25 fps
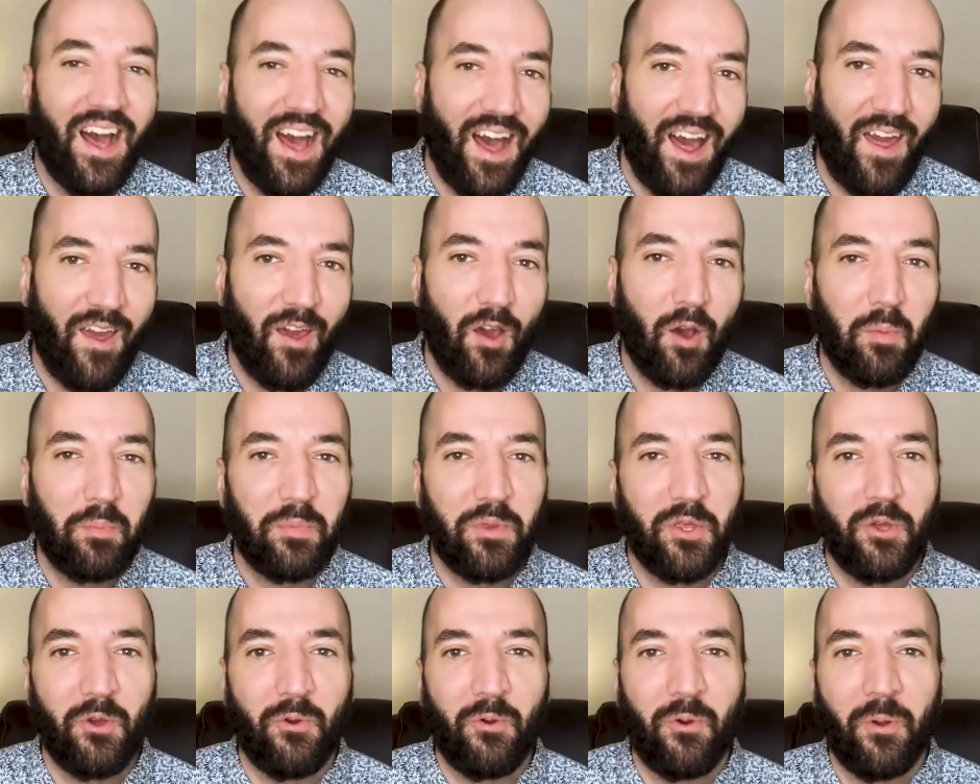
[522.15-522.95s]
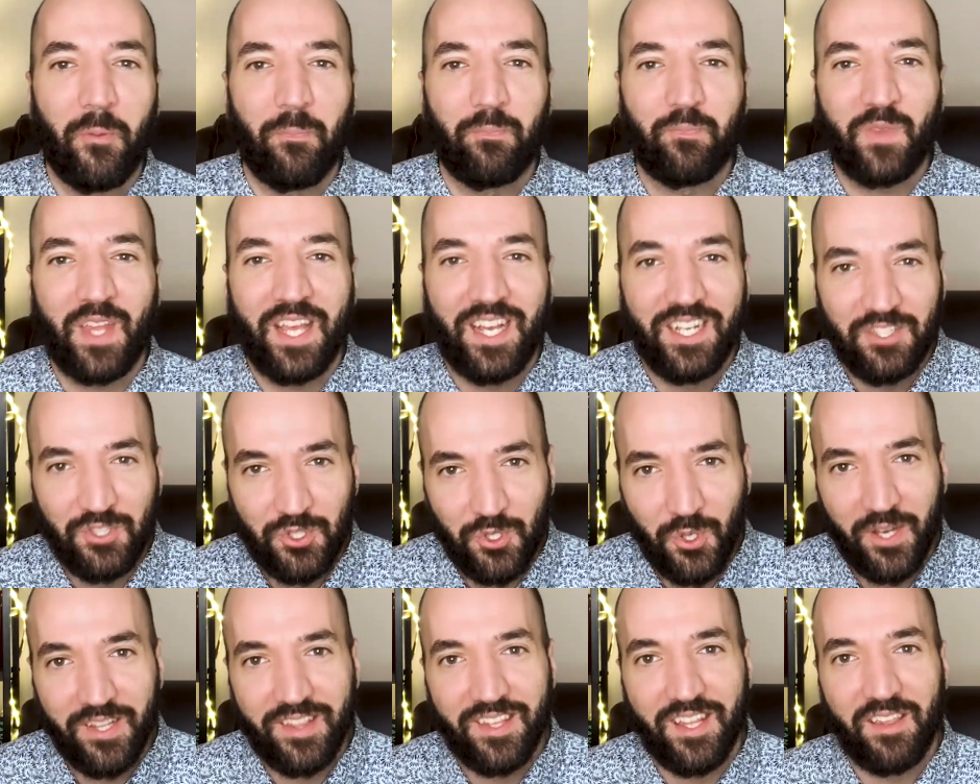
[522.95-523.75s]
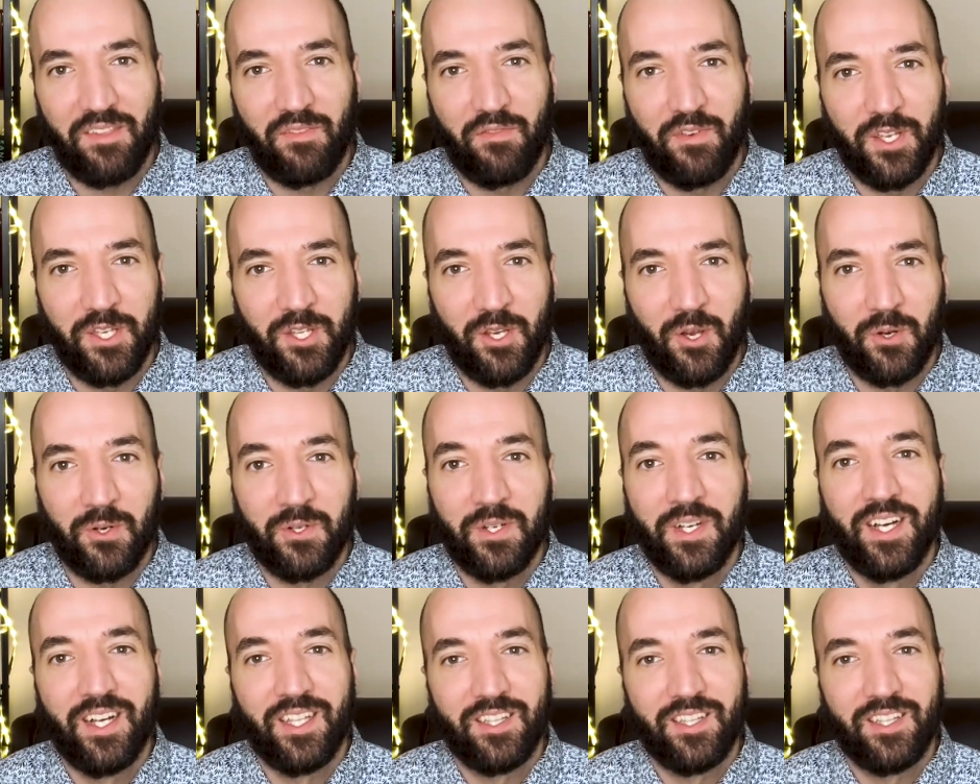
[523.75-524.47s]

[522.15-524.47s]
I hope you enjoyed this video.